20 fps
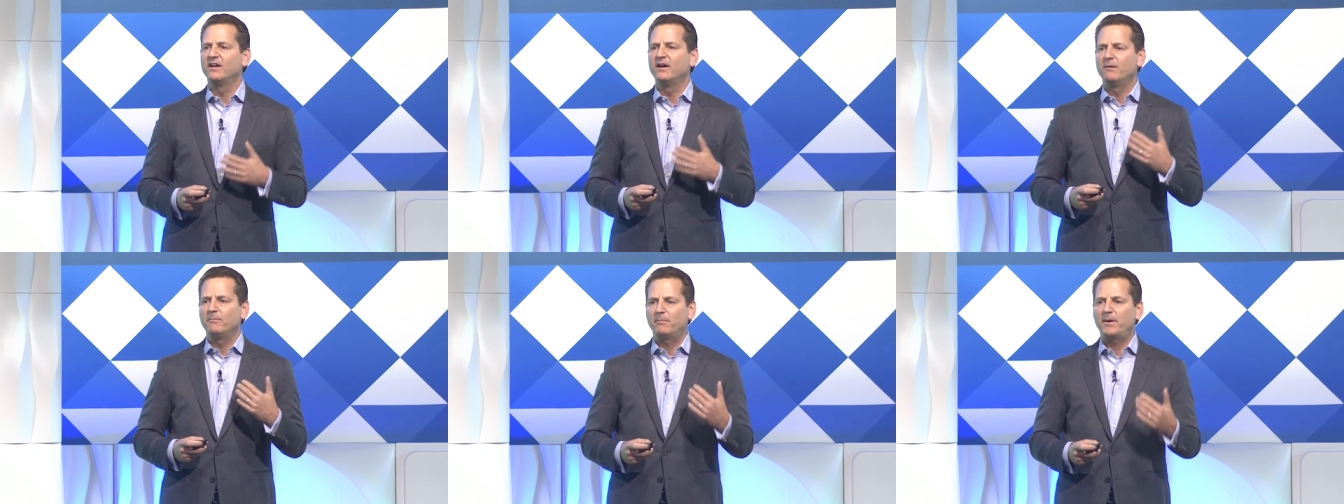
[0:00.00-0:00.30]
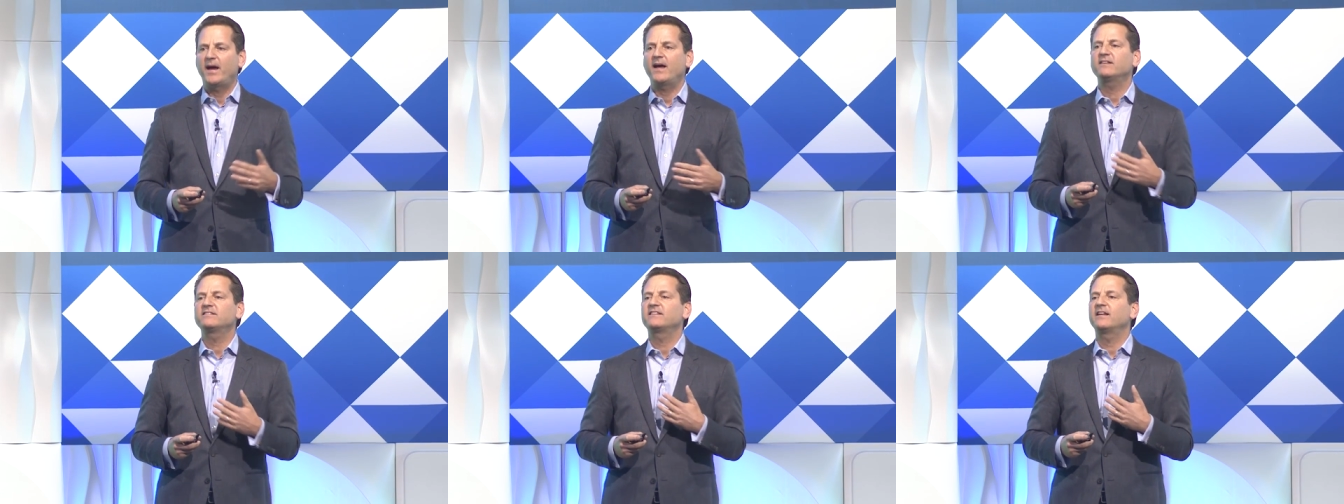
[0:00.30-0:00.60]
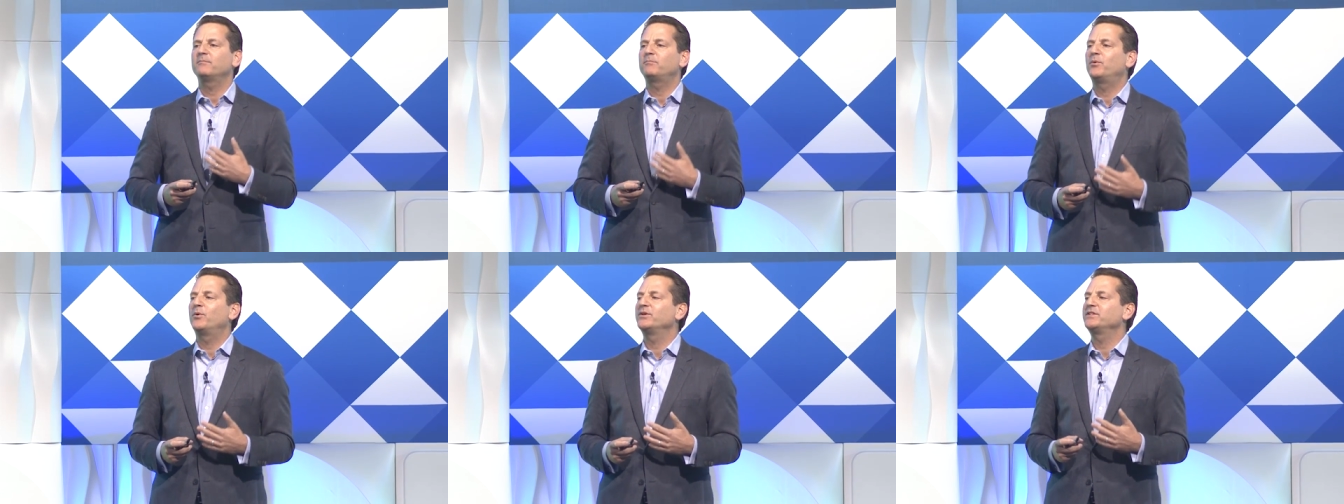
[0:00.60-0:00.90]
past
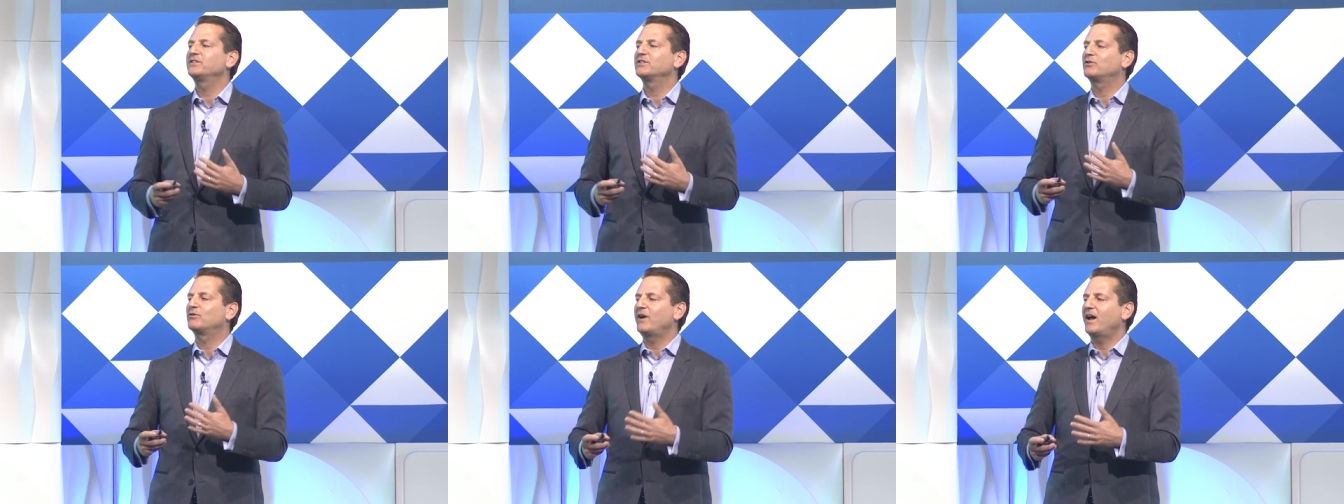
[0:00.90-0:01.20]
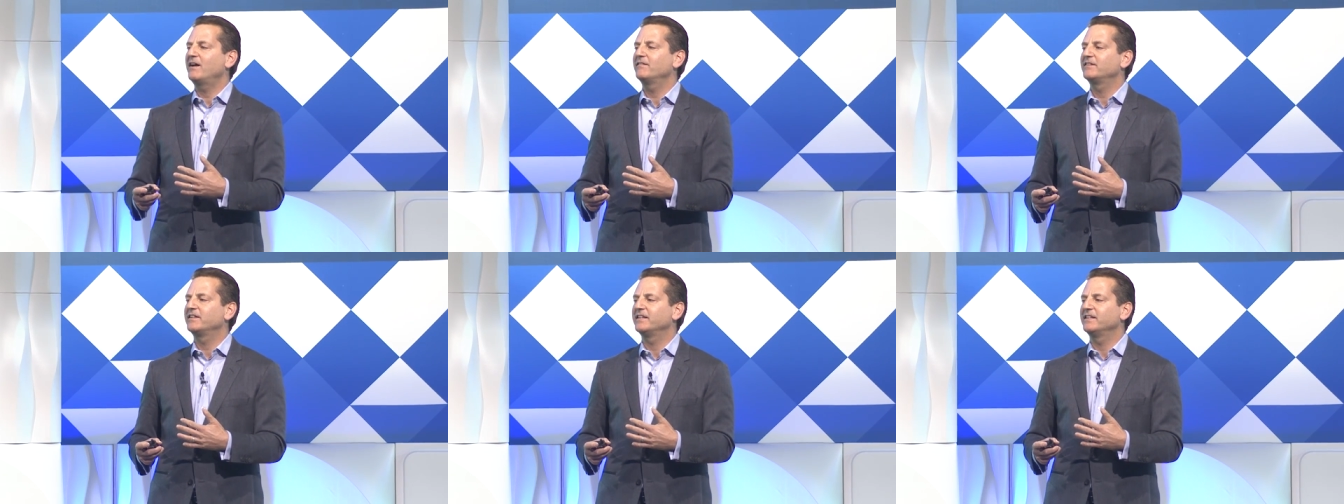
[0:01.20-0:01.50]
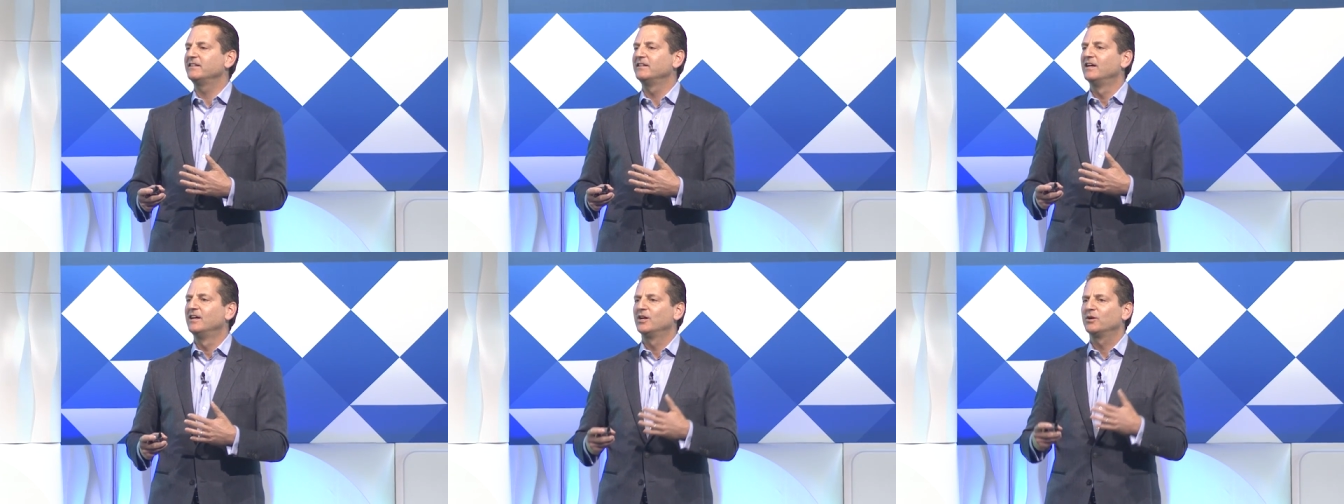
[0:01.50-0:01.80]
that point of gravity
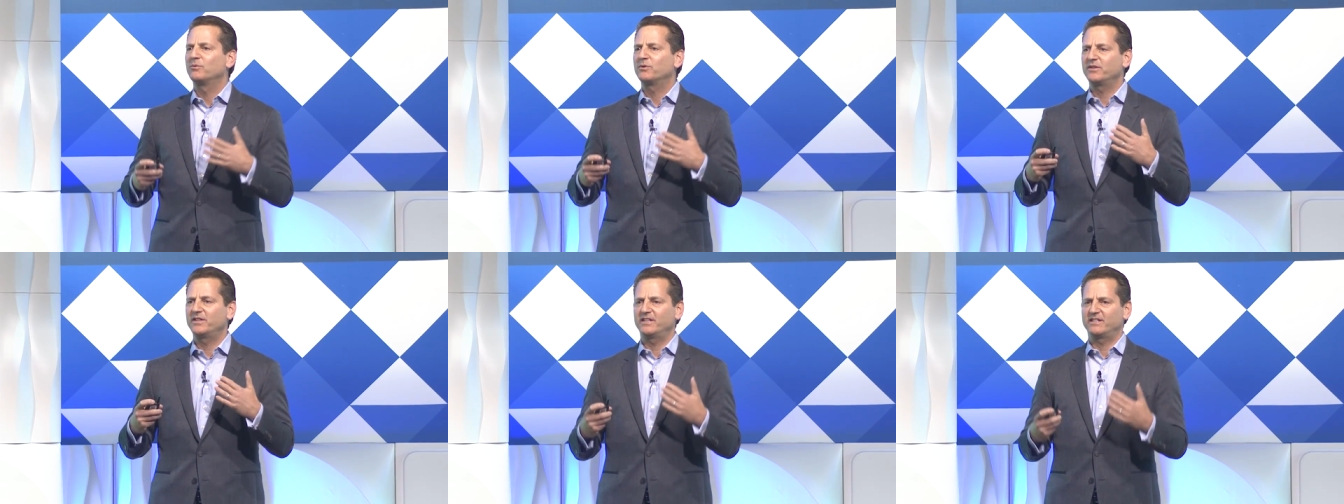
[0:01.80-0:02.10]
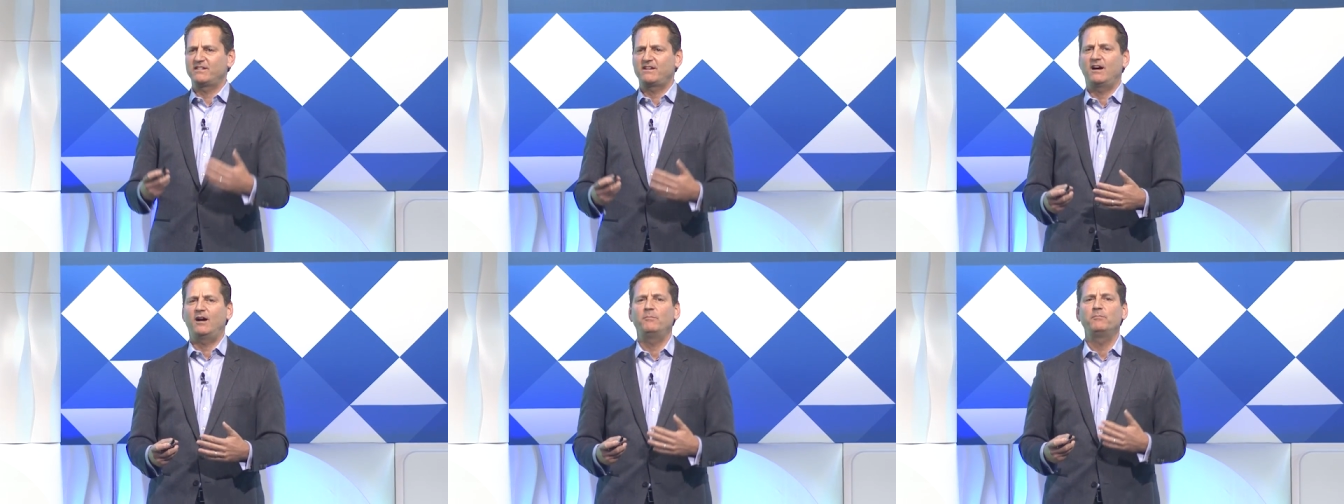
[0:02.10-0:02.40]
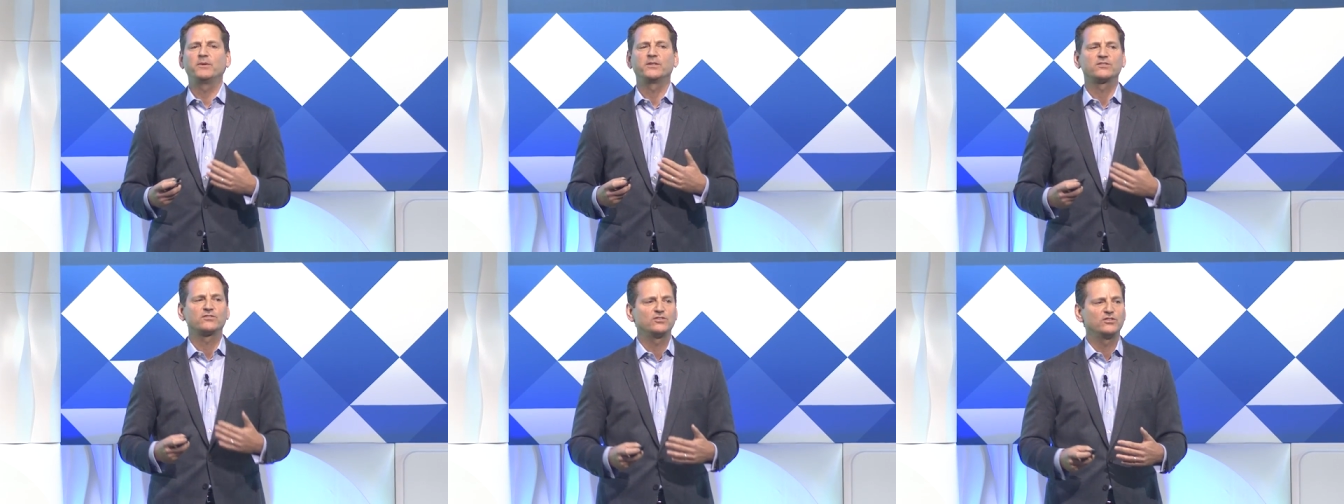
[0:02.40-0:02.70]
where the
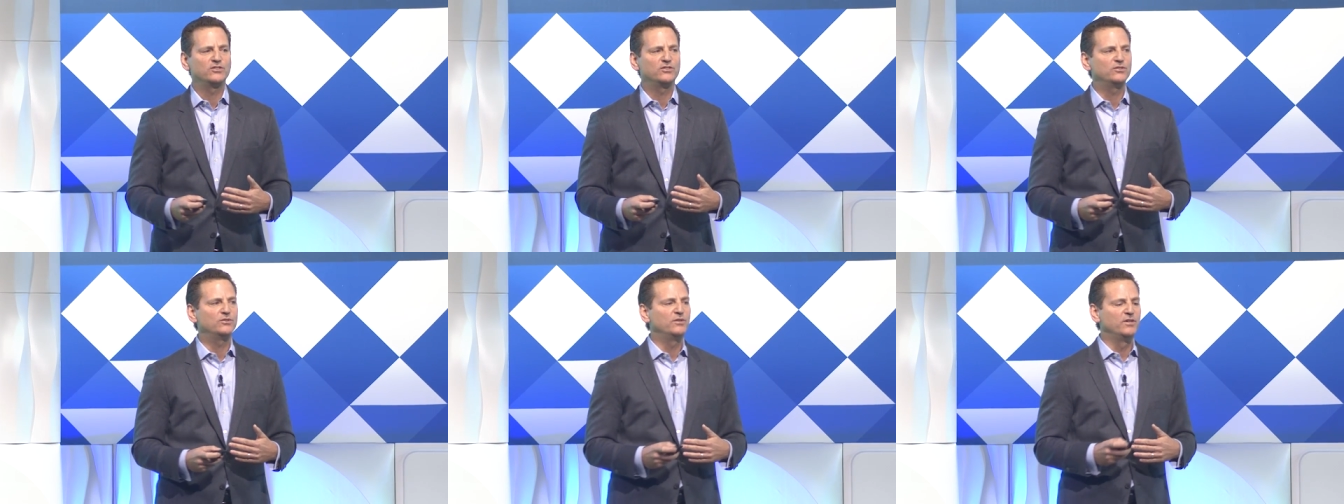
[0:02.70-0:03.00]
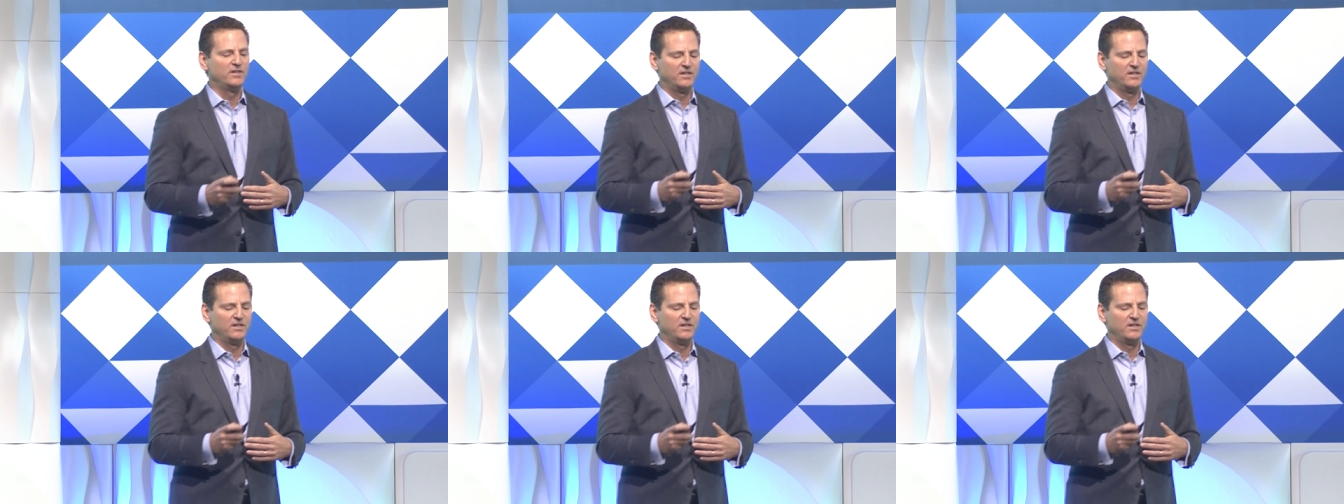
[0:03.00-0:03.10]
incumbents knew